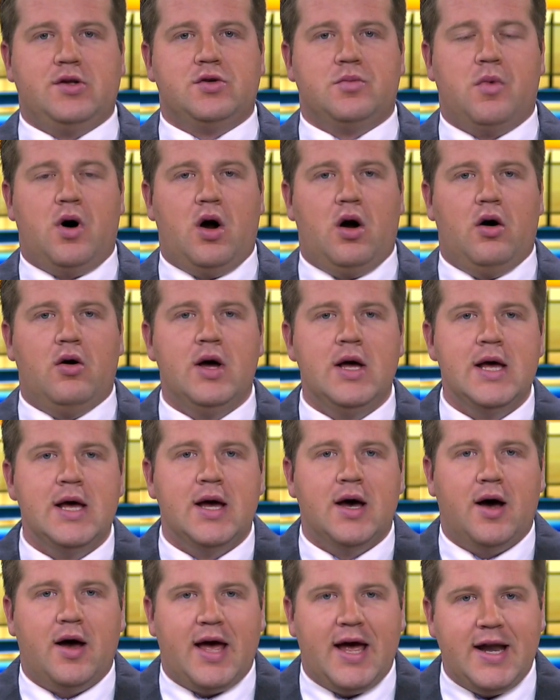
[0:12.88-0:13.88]
tomorrow.
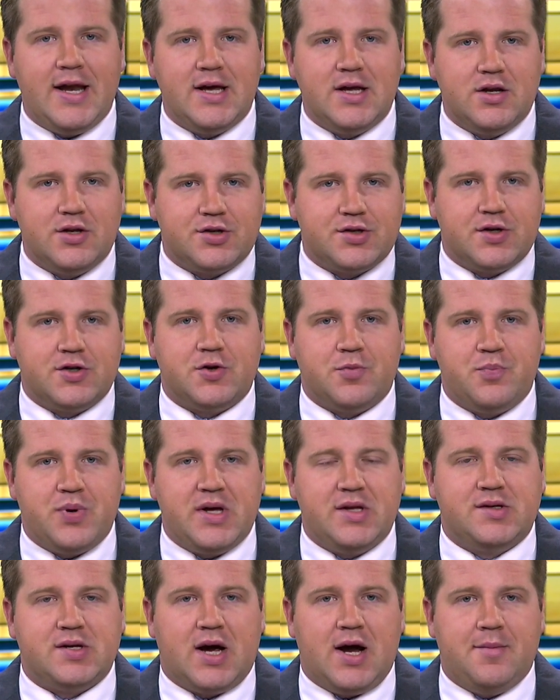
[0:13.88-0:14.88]
Uh, heading into such a
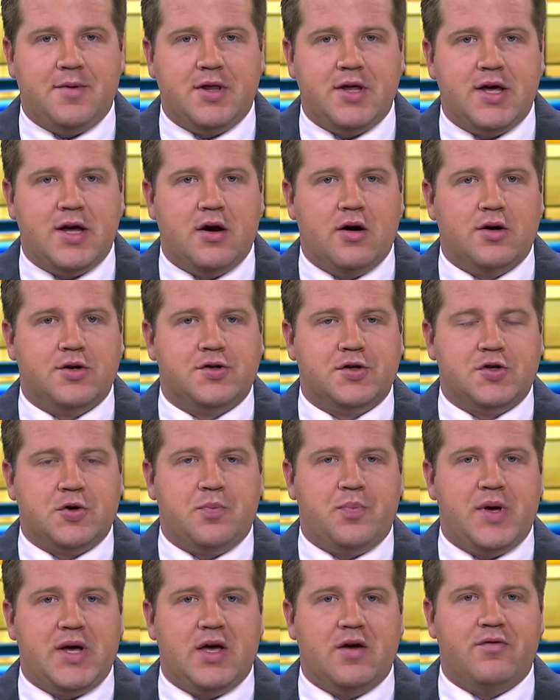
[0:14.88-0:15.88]
big time of the year and such a
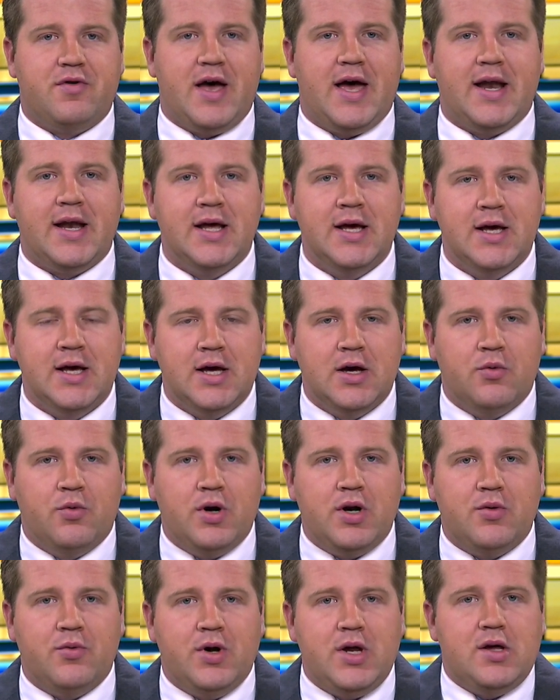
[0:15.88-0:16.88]
big event,
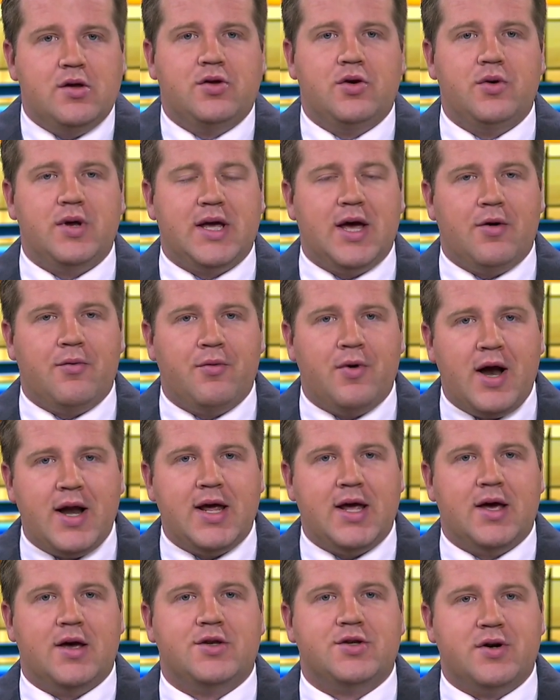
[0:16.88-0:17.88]
what, what do you do to get
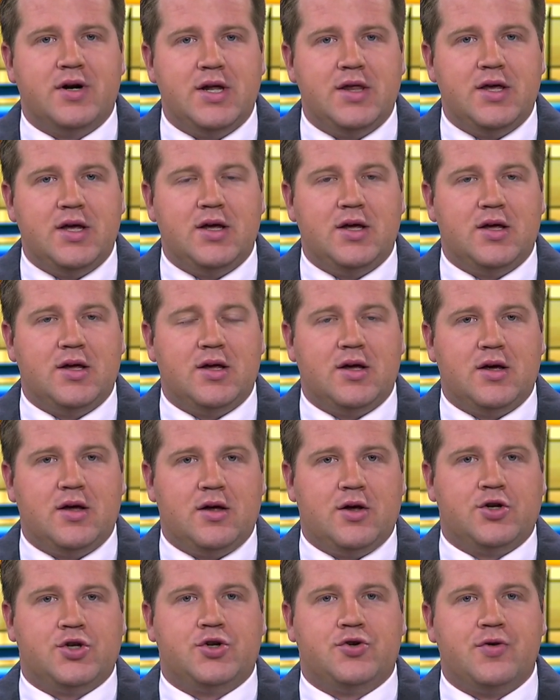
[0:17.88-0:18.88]
ready? Is there anything, uh,
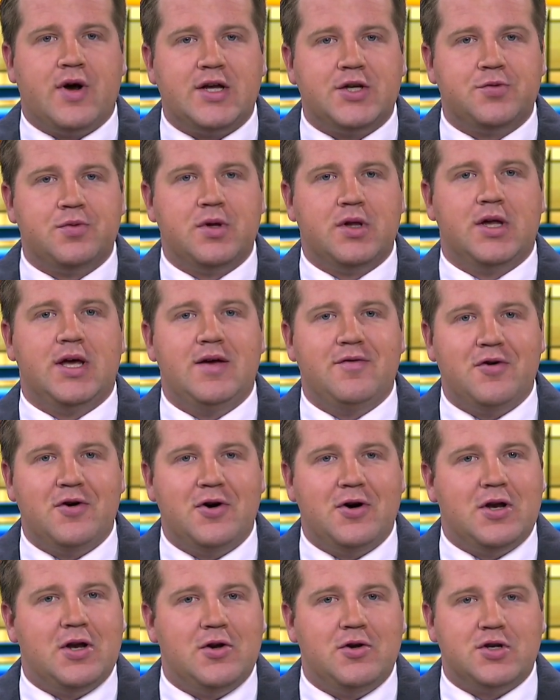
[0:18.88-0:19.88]
a stress reliever?
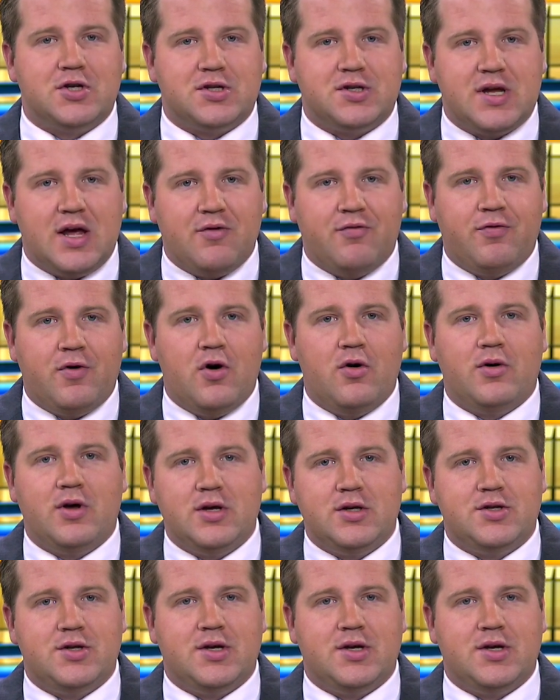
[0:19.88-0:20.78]
Do you just stay focused?